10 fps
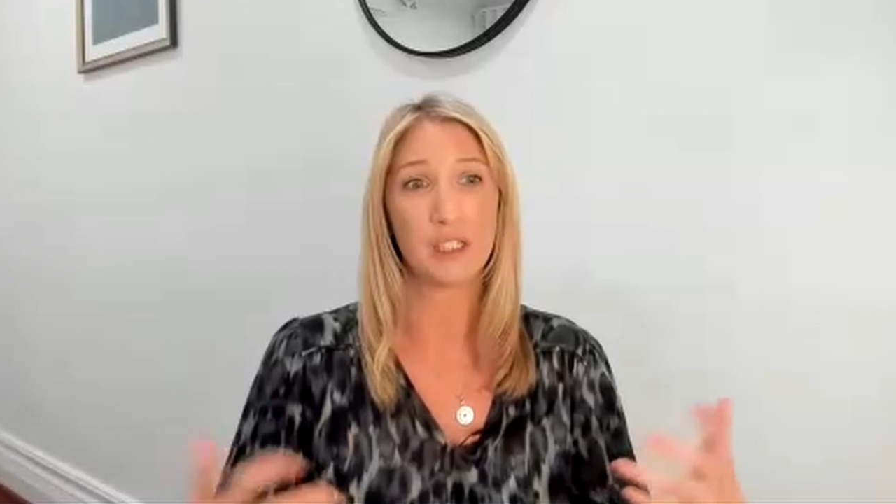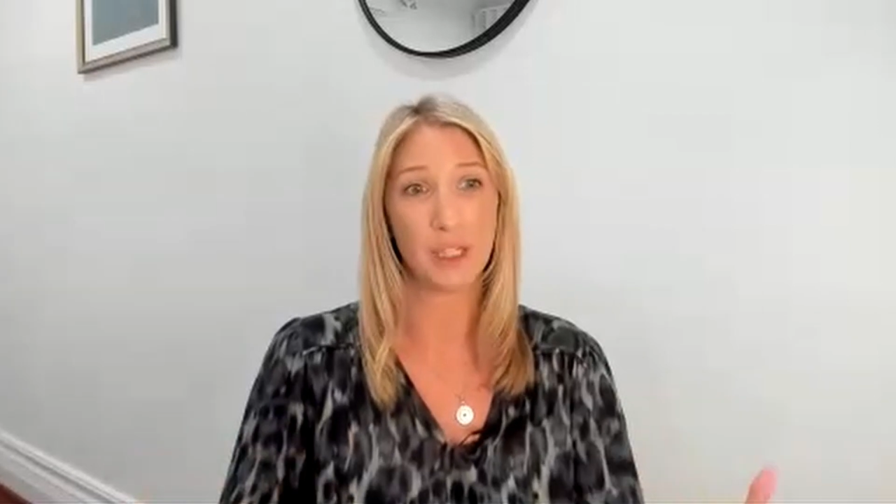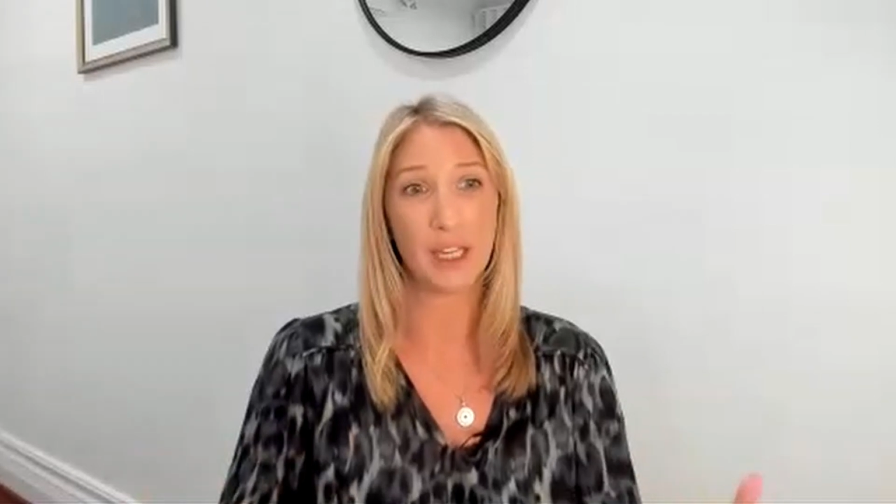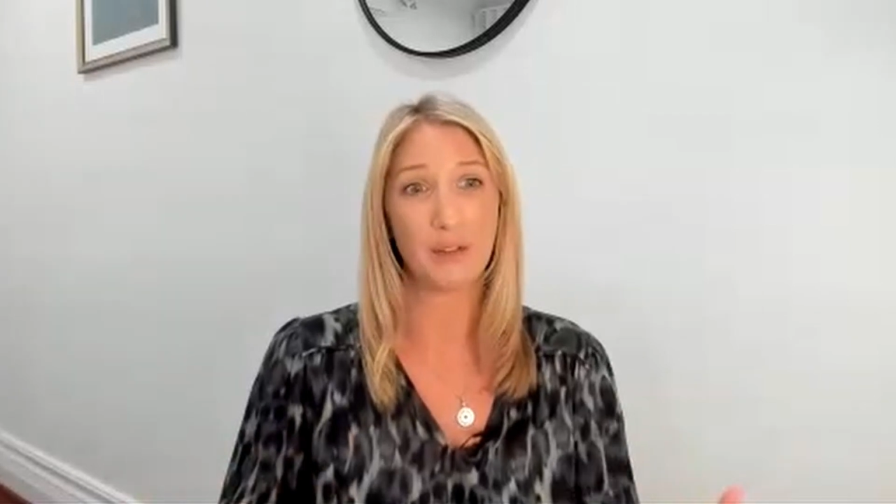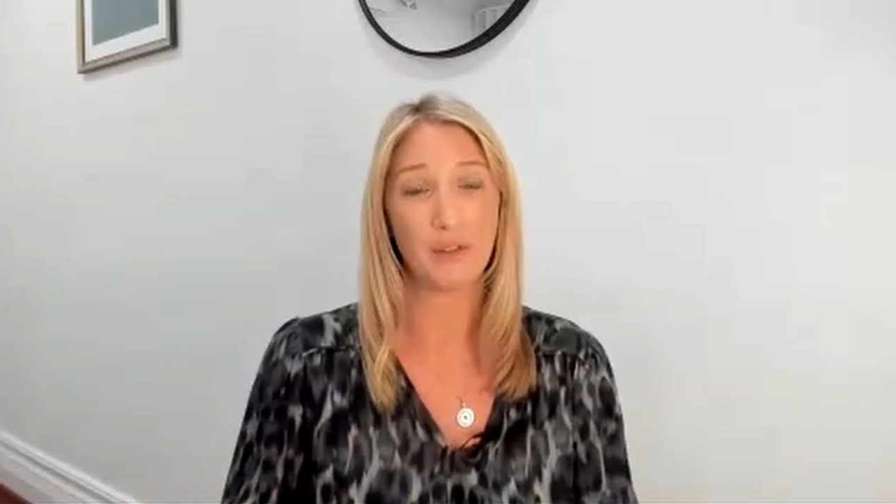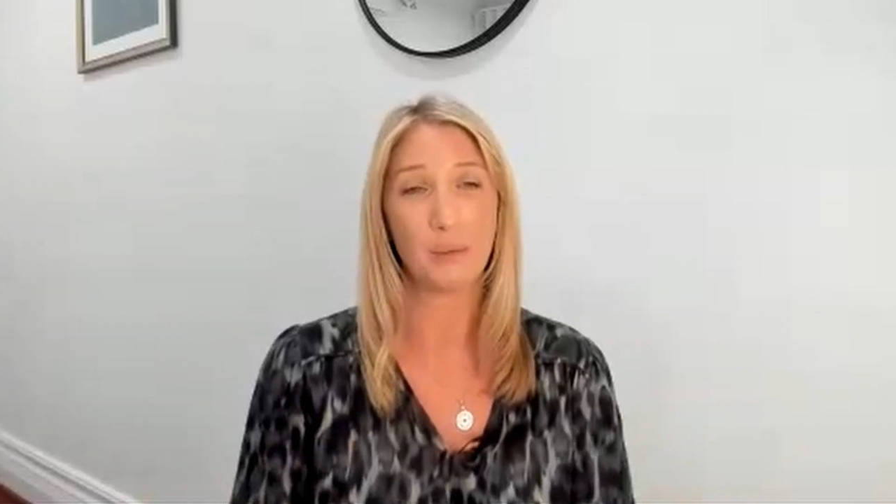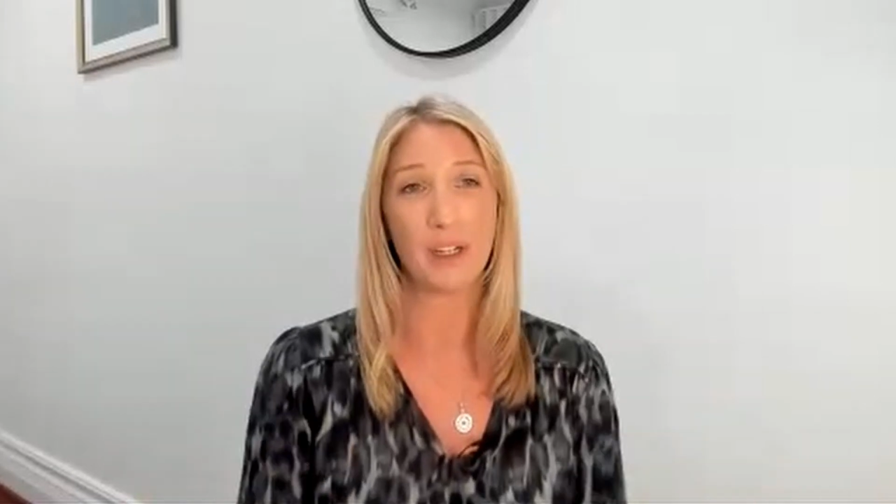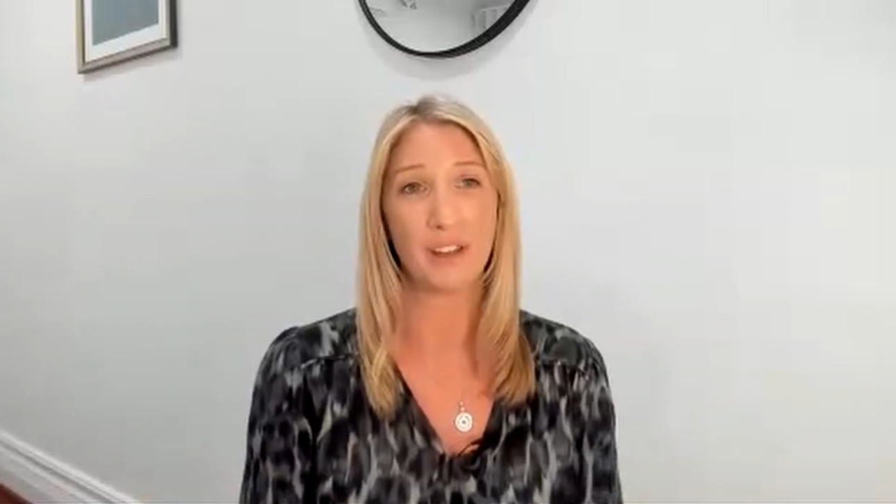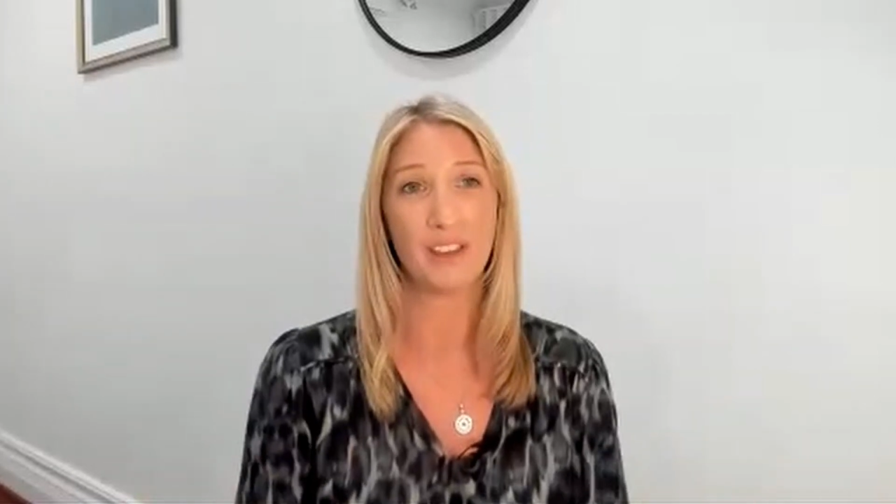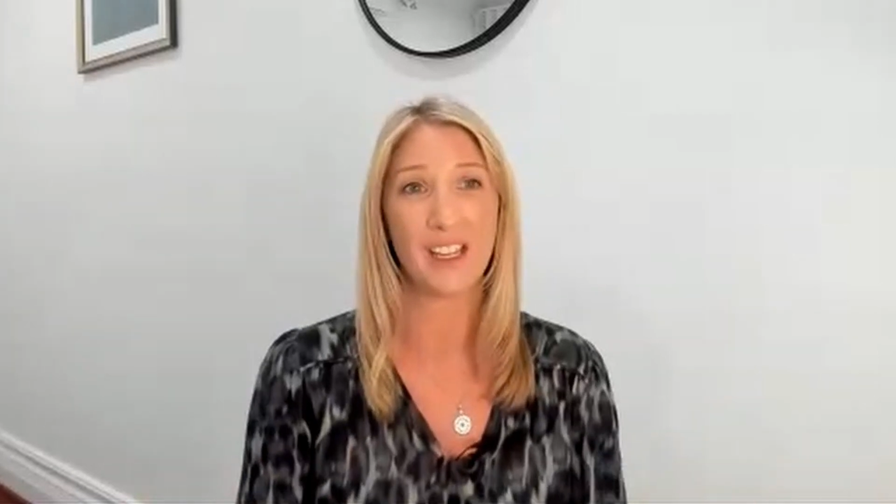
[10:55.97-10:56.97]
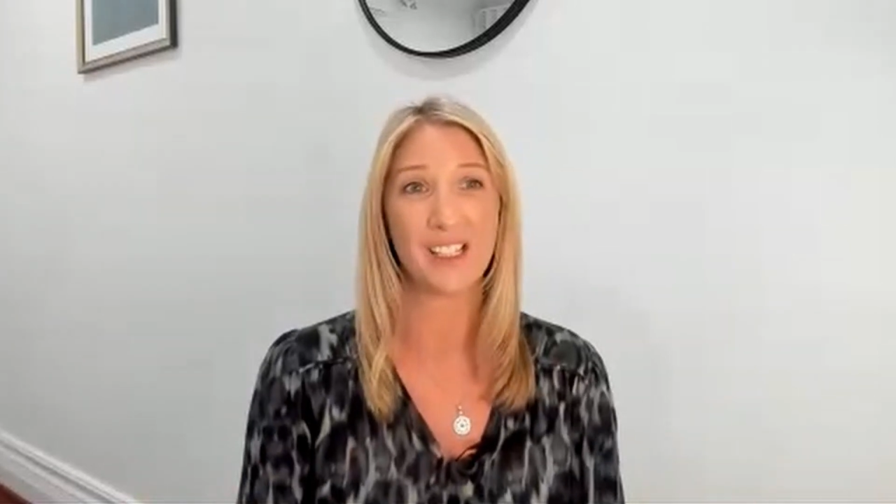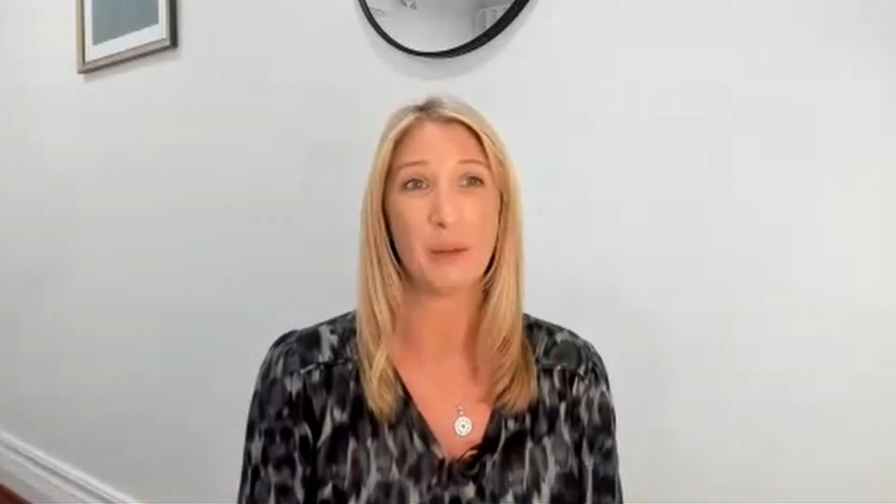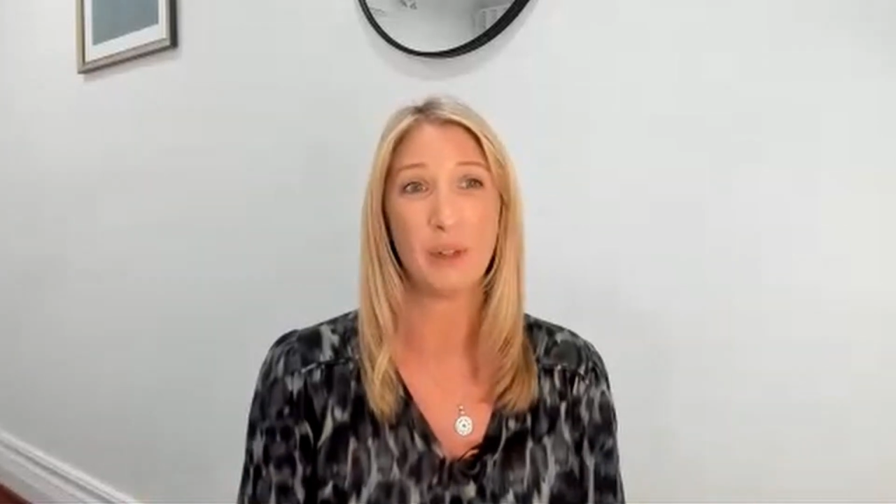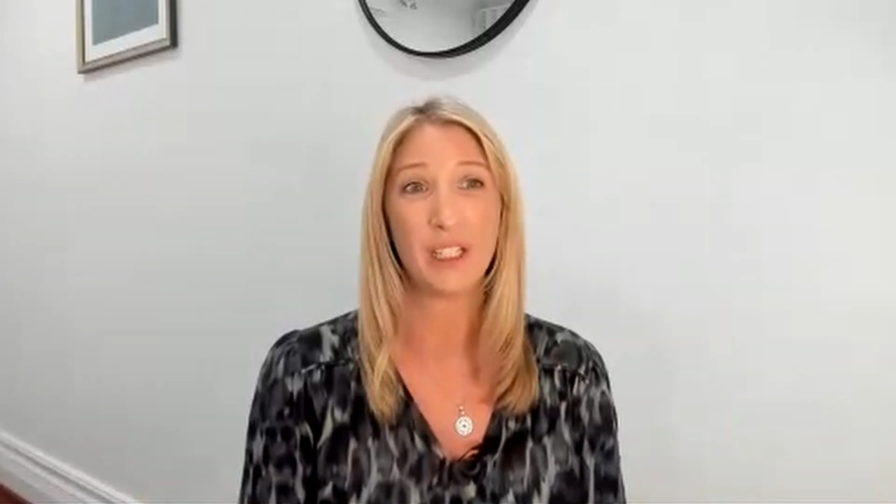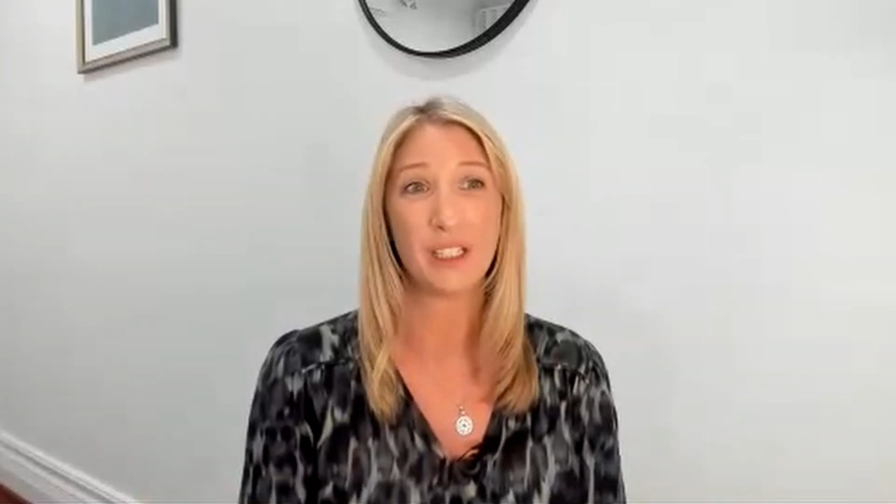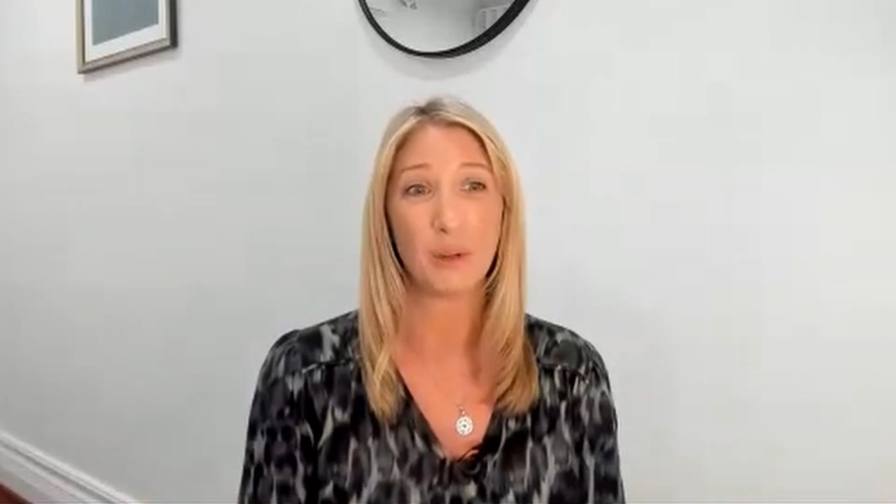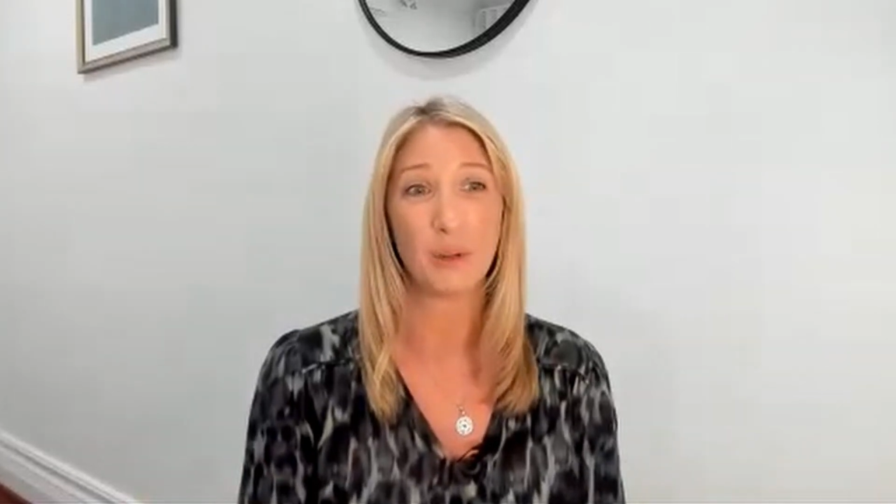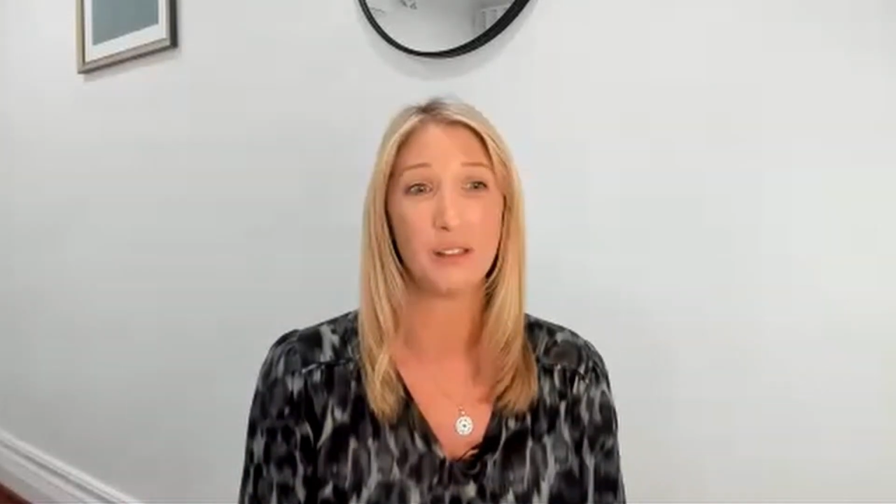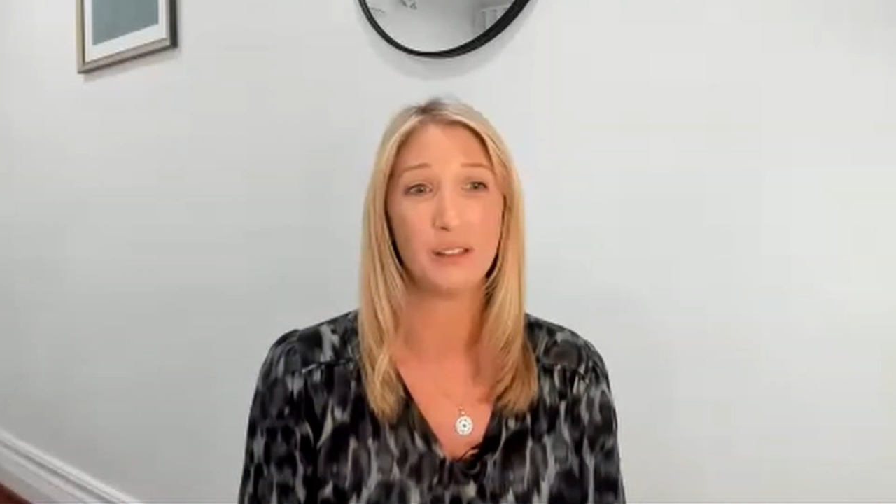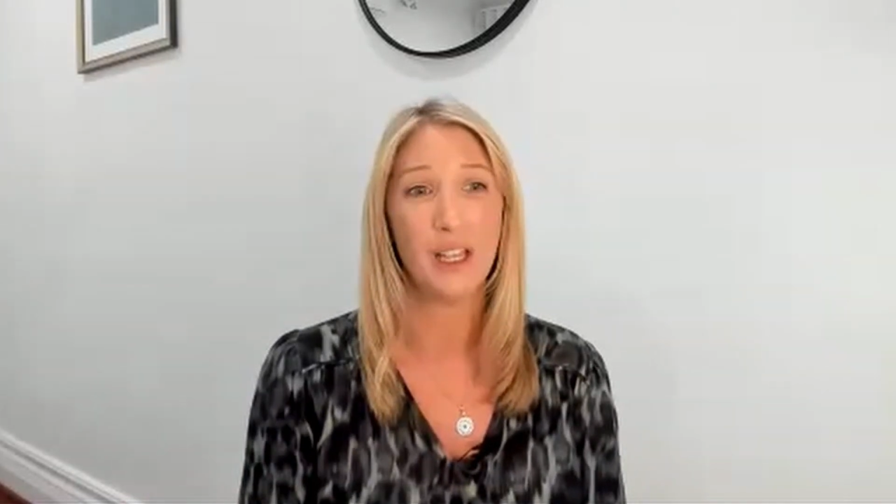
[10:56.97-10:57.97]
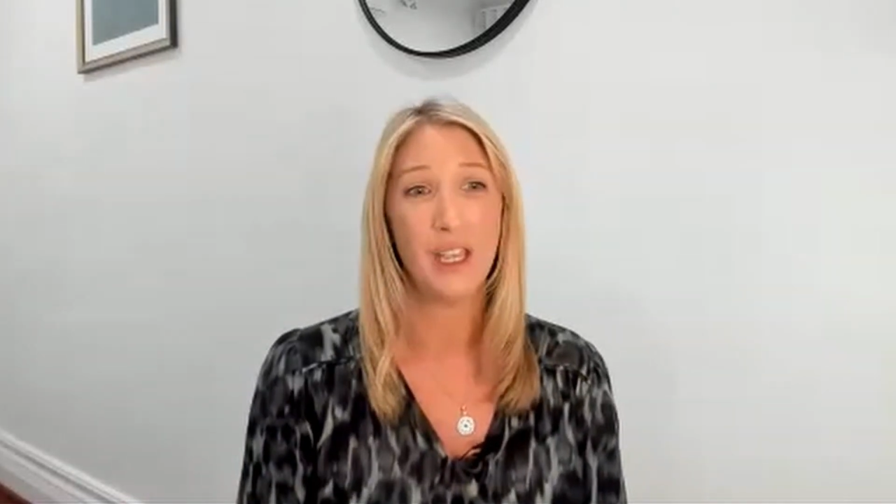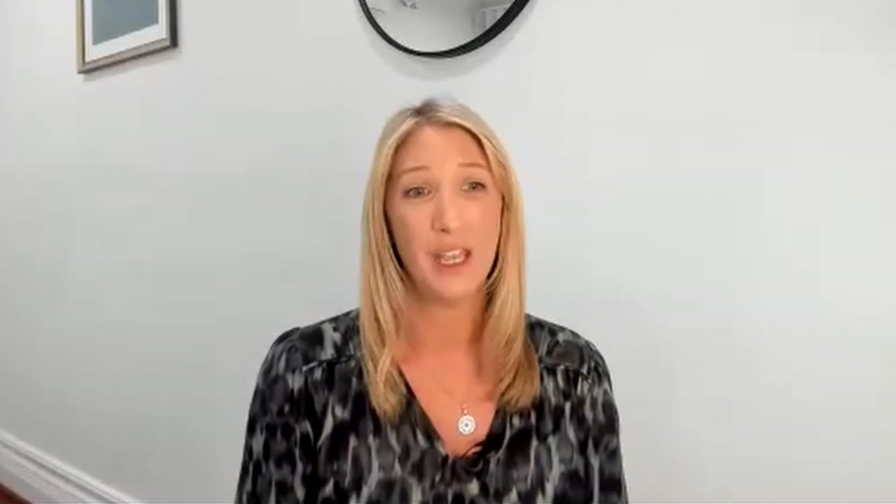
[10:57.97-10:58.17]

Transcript: So we get feedback that that's happening as well.